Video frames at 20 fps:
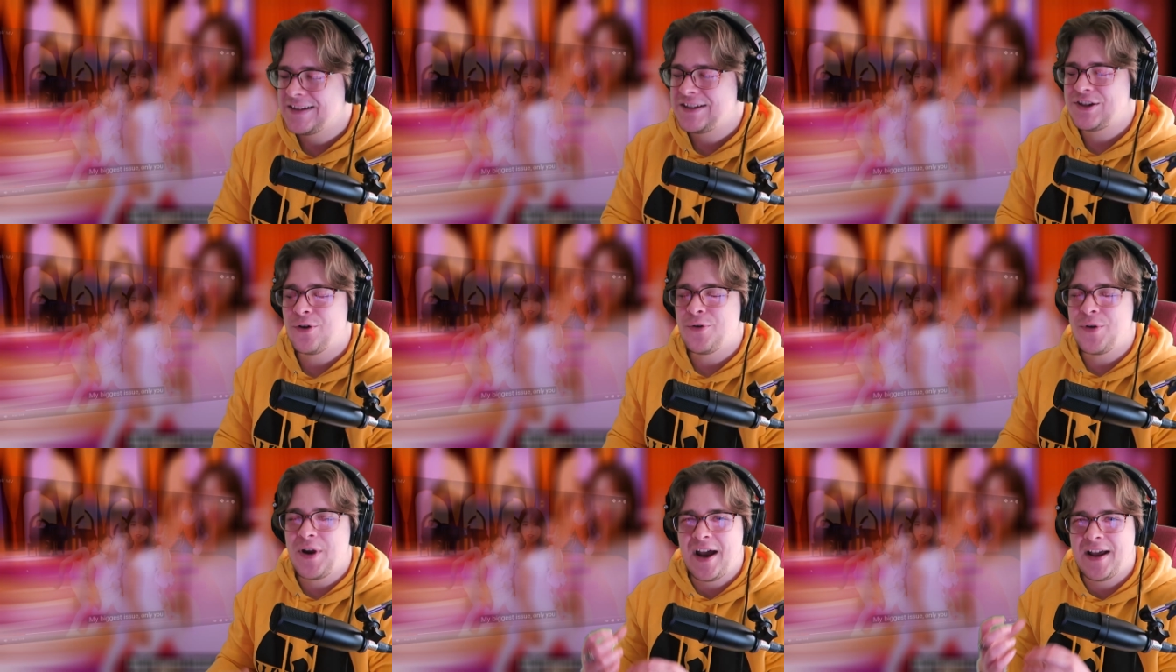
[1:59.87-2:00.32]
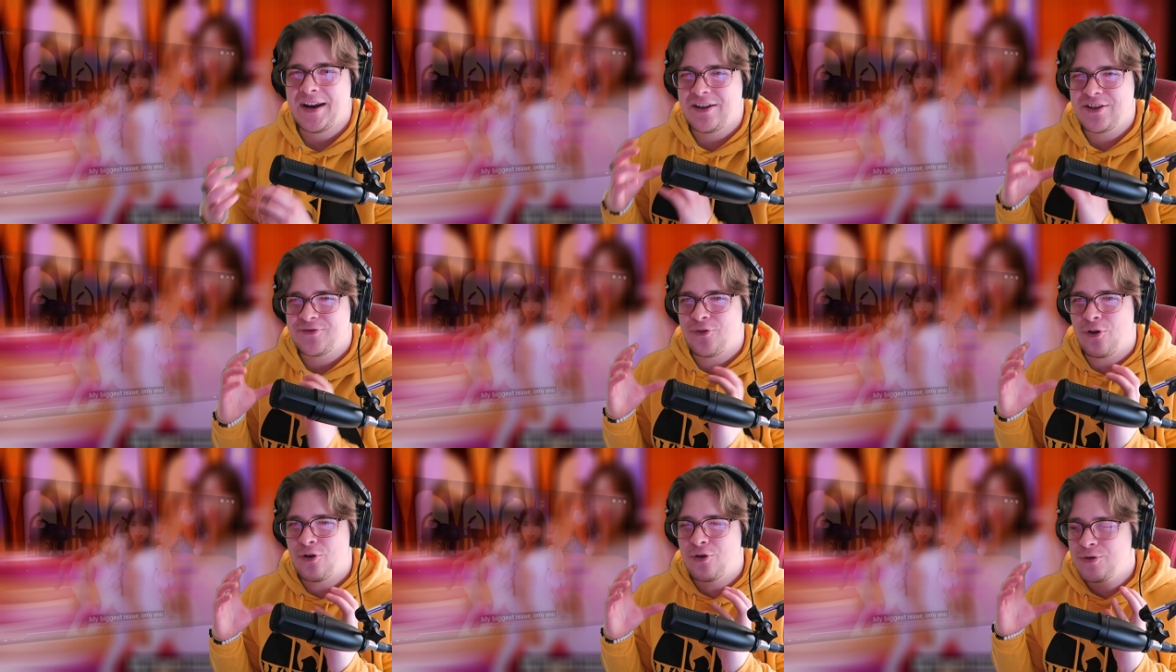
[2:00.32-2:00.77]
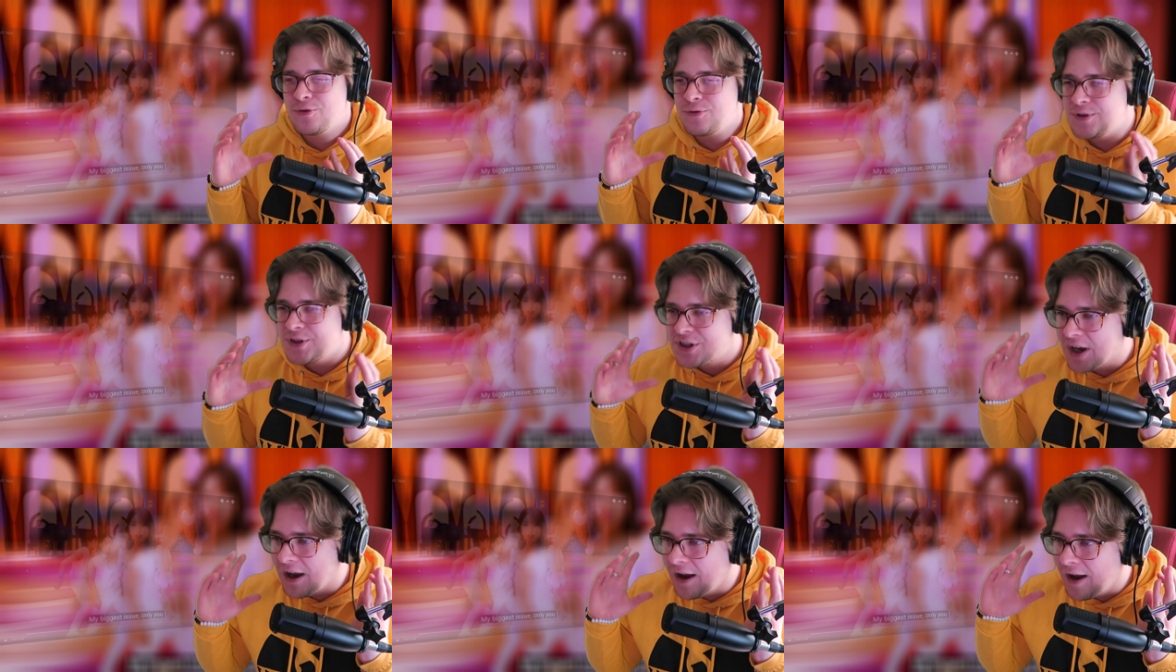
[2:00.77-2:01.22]
So we had his
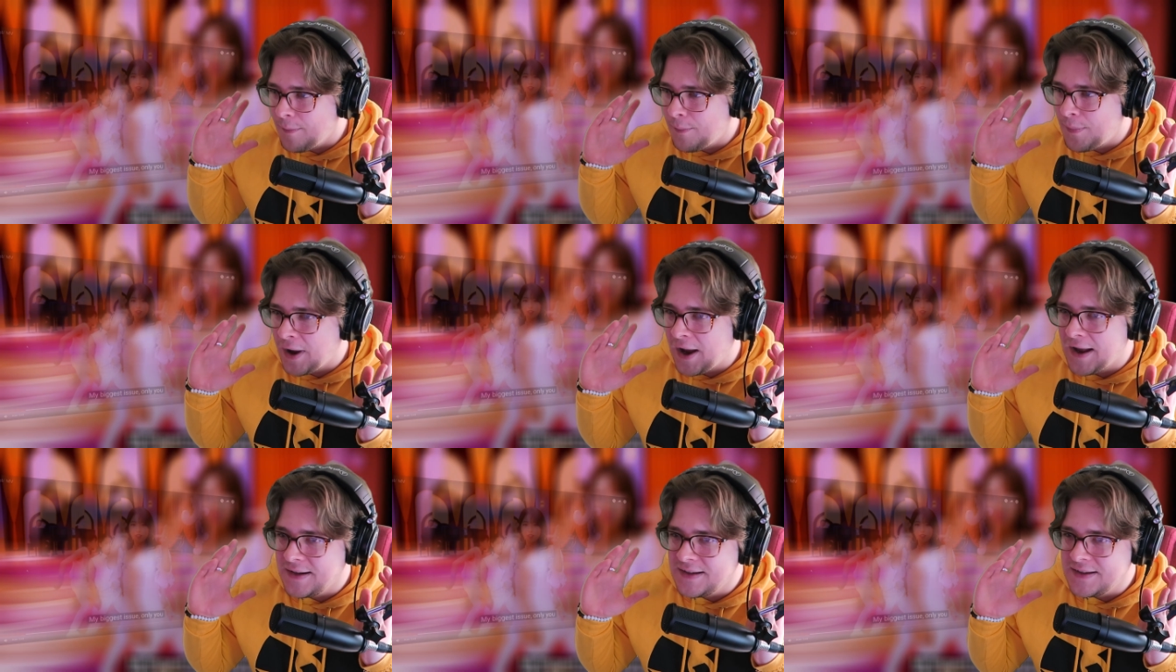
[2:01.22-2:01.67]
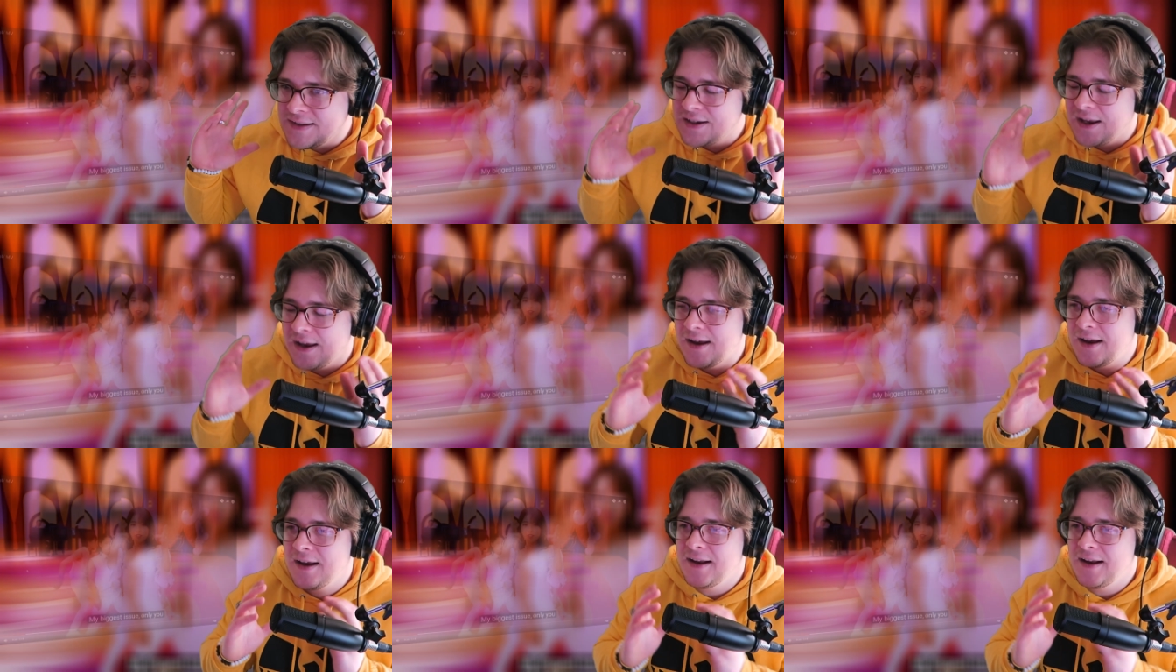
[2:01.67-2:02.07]
vocals panned,